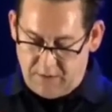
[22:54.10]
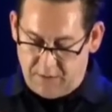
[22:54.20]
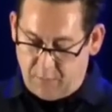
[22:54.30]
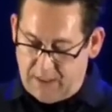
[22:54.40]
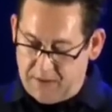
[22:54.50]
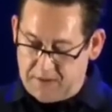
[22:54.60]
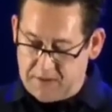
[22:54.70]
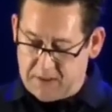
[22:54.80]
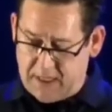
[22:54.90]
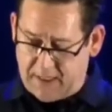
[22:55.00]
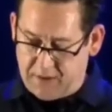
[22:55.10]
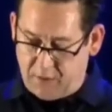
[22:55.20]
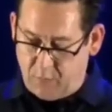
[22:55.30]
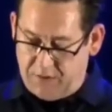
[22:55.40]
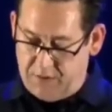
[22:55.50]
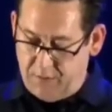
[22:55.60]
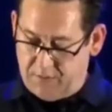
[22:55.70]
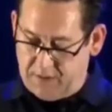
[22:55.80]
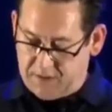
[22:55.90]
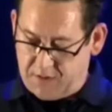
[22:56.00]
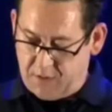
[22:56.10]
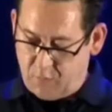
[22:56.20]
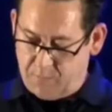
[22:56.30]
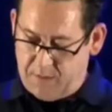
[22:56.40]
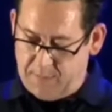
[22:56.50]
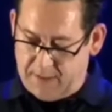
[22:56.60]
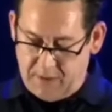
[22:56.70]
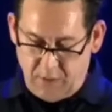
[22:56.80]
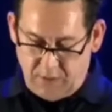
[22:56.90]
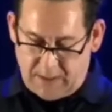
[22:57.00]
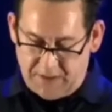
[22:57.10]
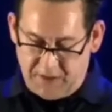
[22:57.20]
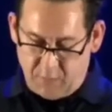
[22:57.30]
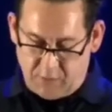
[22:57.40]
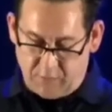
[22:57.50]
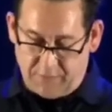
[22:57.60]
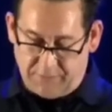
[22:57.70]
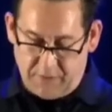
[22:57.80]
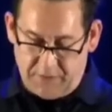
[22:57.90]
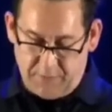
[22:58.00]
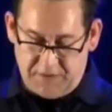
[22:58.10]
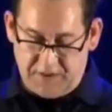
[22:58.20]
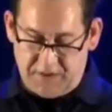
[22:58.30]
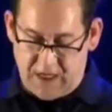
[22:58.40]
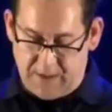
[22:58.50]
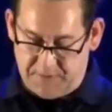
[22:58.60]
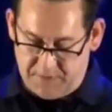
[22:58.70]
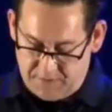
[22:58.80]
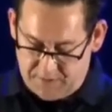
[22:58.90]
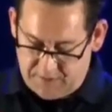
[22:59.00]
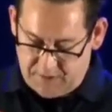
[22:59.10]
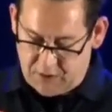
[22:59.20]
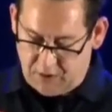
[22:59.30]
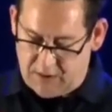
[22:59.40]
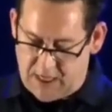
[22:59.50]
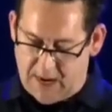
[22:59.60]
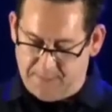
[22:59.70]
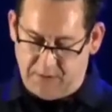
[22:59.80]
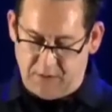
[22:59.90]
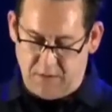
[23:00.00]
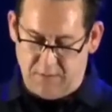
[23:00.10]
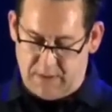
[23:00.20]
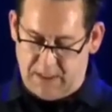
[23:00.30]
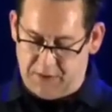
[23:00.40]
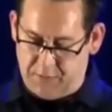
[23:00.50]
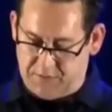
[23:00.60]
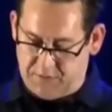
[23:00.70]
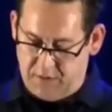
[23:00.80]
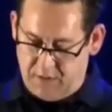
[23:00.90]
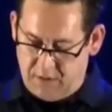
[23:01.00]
The way that the detector would do this would be by utilizing what are referred to as the DOMs, the digital optical modules.